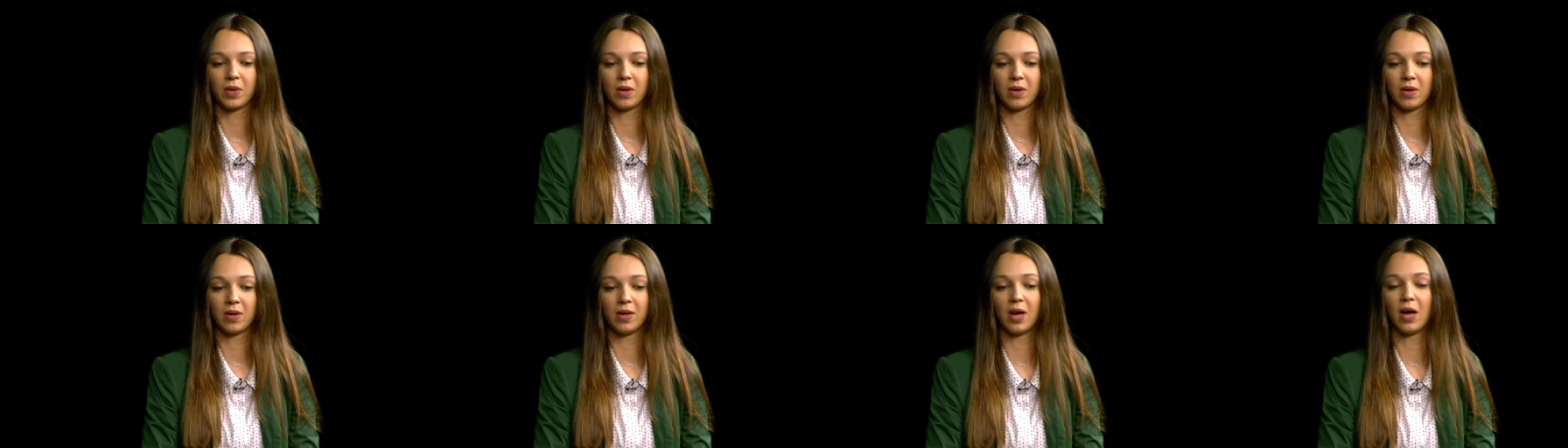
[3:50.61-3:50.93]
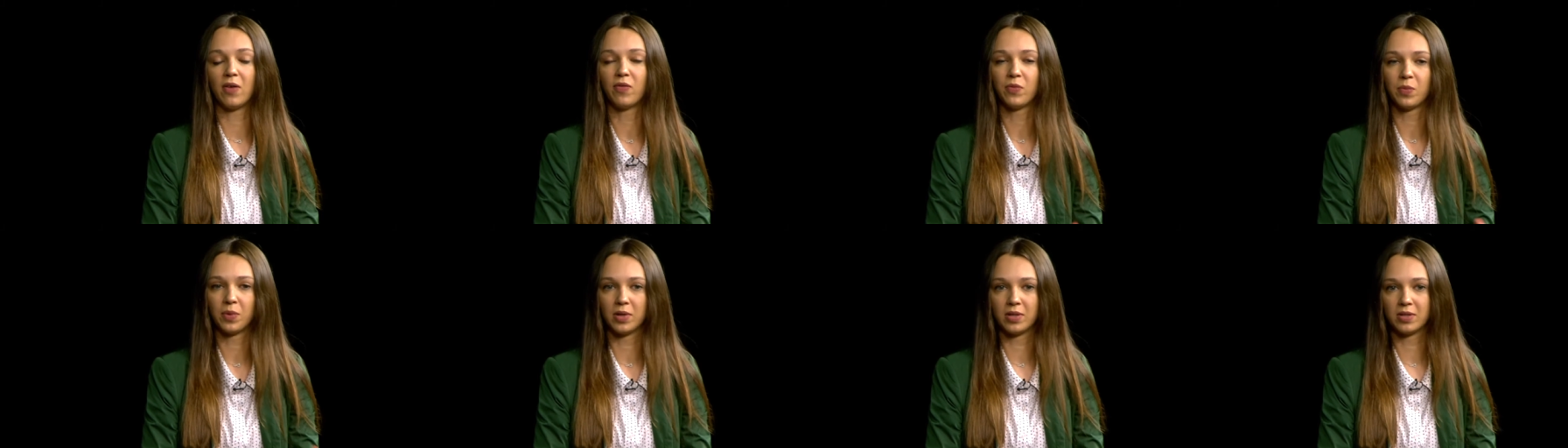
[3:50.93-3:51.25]

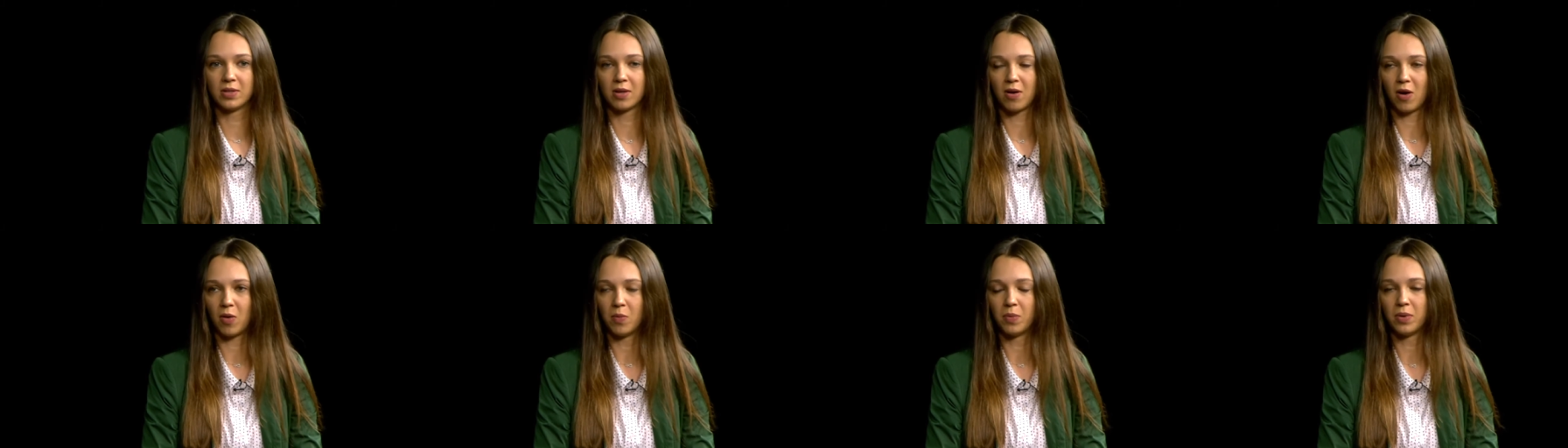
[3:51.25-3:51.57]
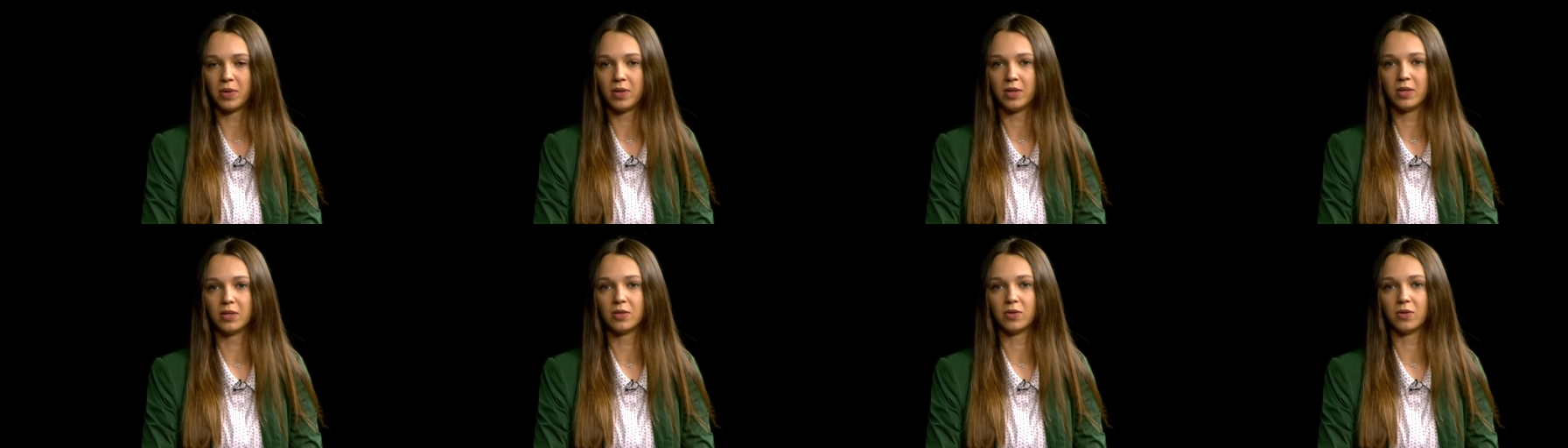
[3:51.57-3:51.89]
government
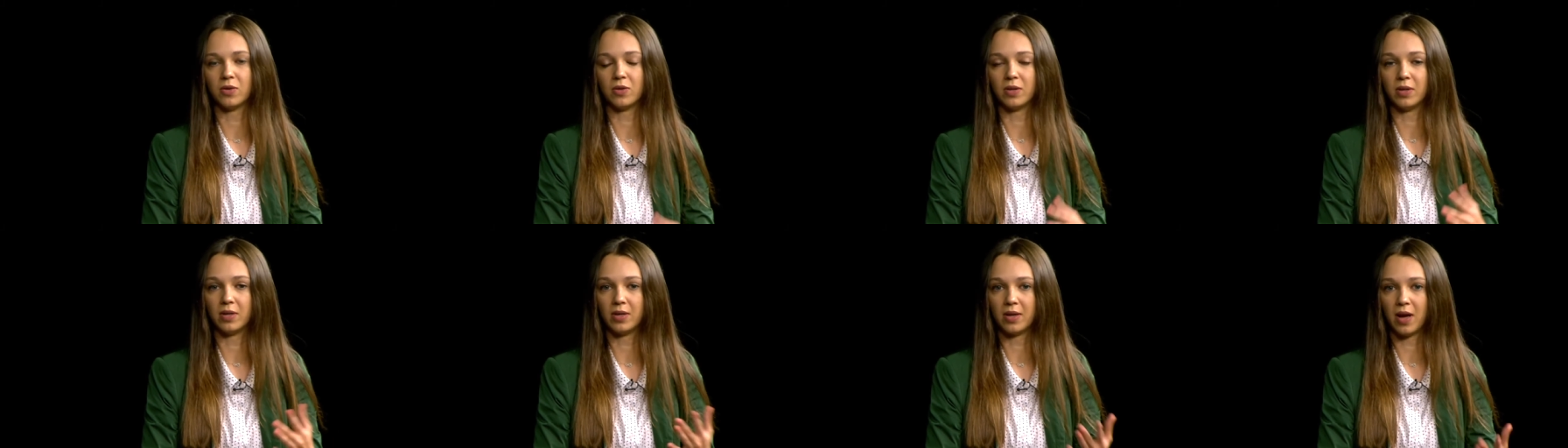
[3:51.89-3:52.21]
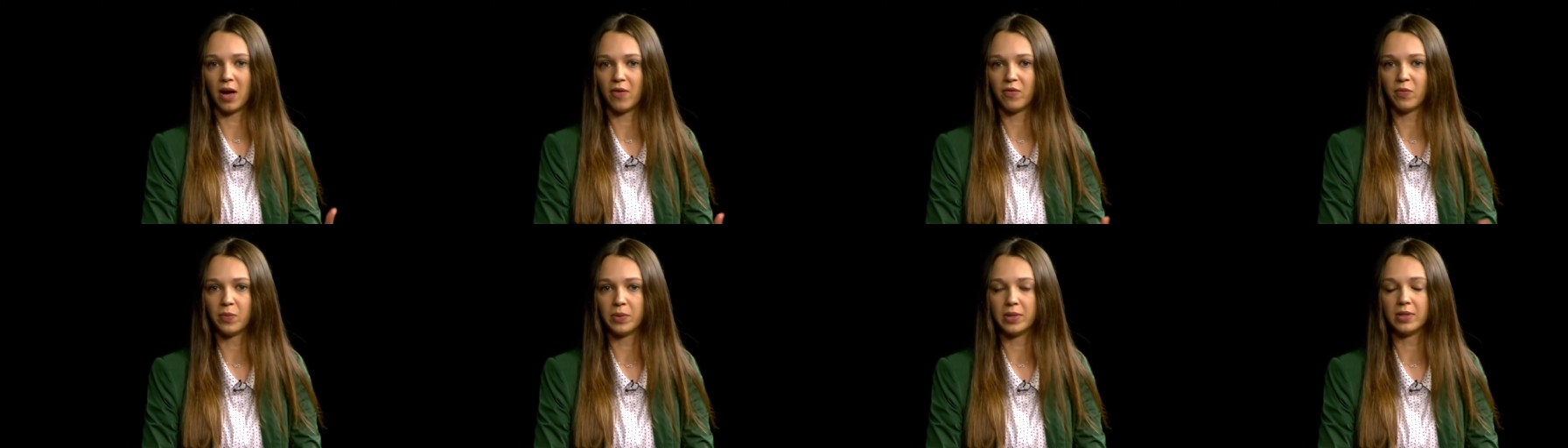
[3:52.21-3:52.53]
companies or like
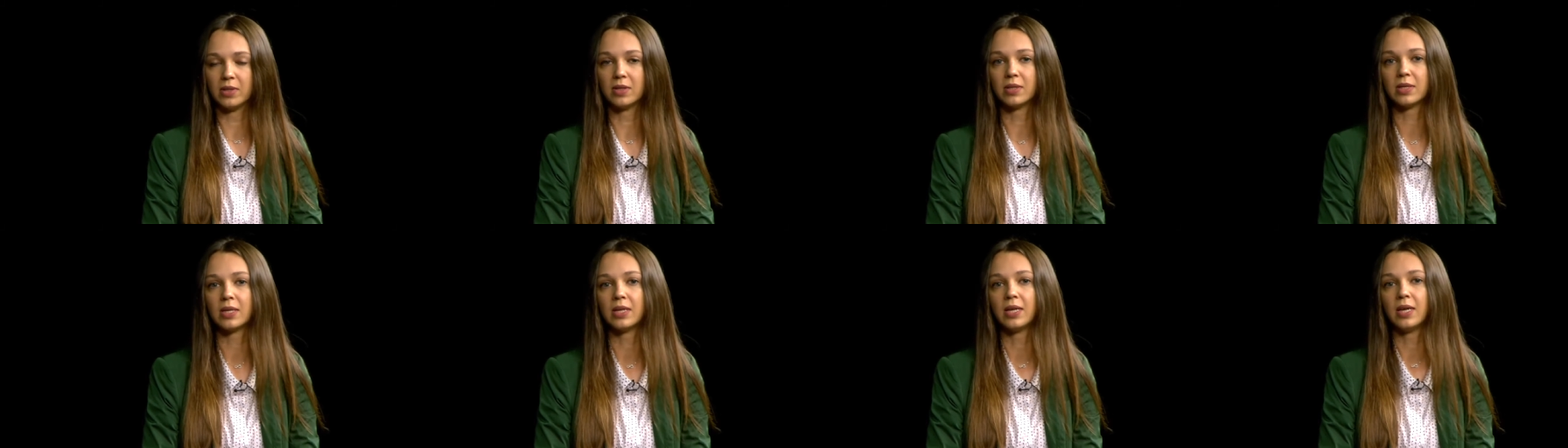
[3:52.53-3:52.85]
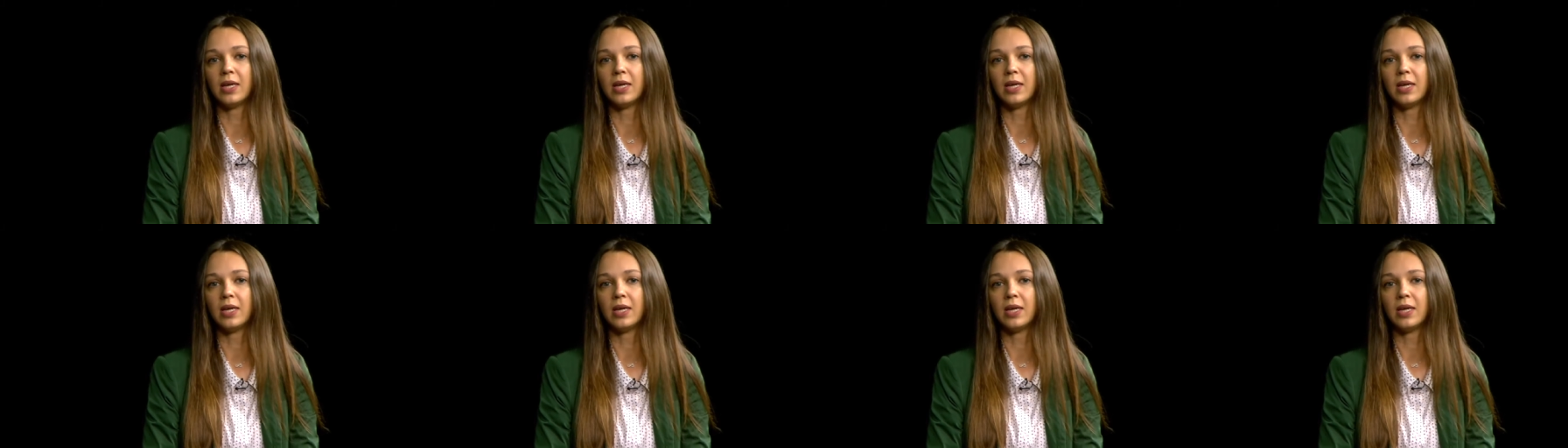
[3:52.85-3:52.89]
government.